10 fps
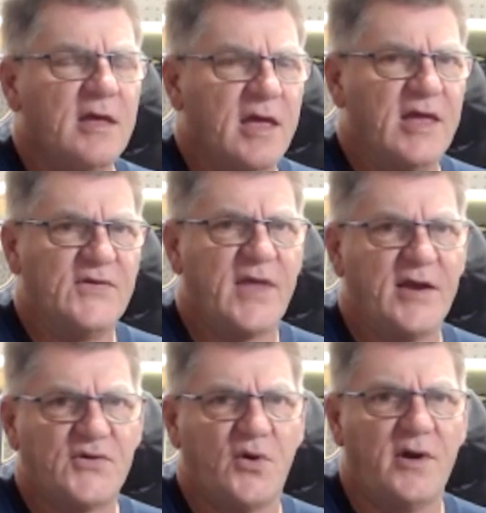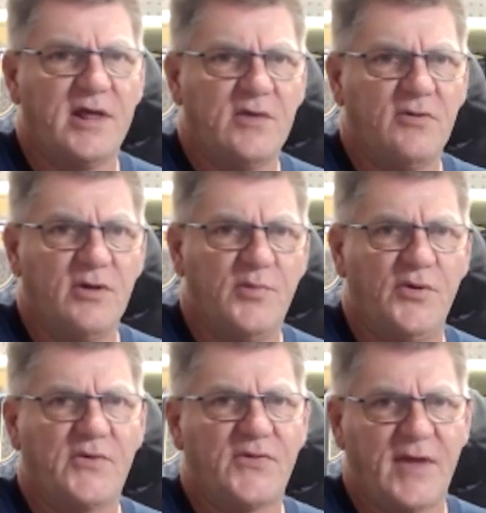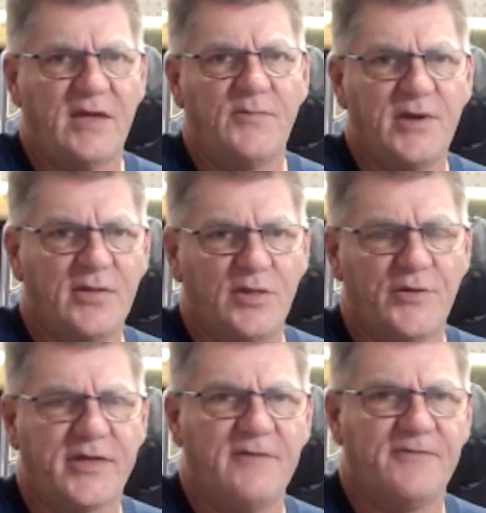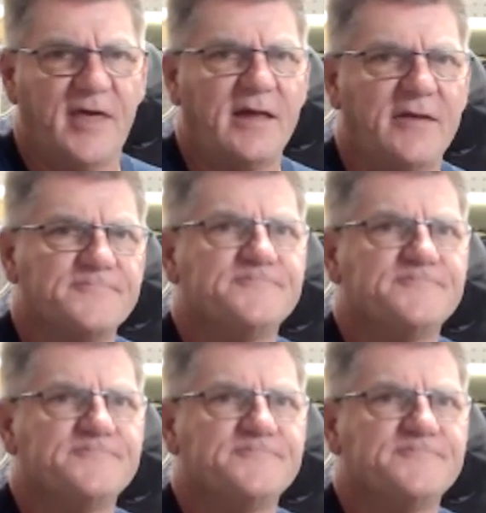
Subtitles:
he's going to try and equal the book. So be on the lookout for that.